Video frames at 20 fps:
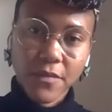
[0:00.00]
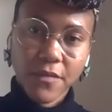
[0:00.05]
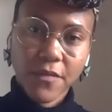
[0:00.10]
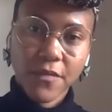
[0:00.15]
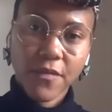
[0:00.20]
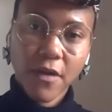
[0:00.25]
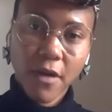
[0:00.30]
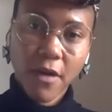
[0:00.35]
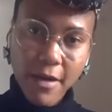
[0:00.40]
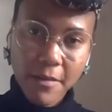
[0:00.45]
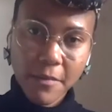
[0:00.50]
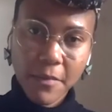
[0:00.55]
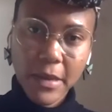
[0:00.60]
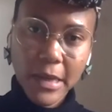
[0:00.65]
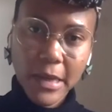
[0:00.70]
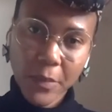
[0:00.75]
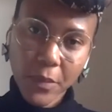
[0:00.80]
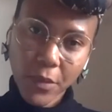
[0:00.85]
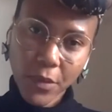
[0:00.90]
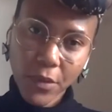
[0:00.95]
to find
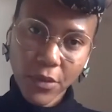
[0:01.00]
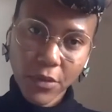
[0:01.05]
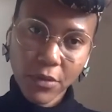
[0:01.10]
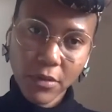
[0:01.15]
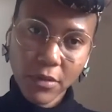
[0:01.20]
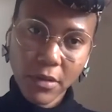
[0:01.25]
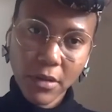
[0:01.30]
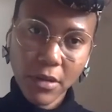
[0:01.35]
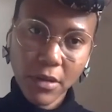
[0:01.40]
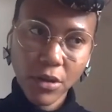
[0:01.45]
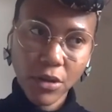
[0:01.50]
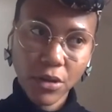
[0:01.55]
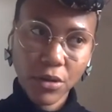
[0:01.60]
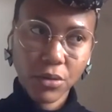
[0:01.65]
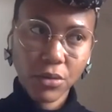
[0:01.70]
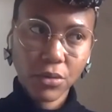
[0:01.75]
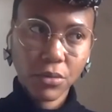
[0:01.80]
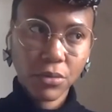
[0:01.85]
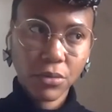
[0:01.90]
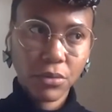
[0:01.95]
people
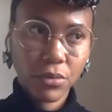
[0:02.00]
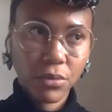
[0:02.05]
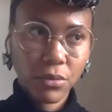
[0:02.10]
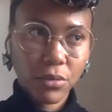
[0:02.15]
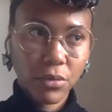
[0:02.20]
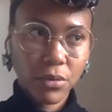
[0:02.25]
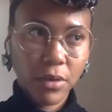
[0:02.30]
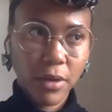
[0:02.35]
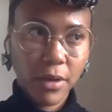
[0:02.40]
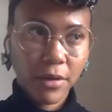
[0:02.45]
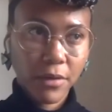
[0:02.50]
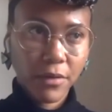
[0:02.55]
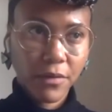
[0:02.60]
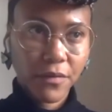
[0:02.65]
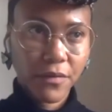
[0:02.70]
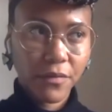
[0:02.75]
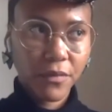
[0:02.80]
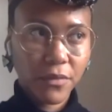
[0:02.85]
who kind of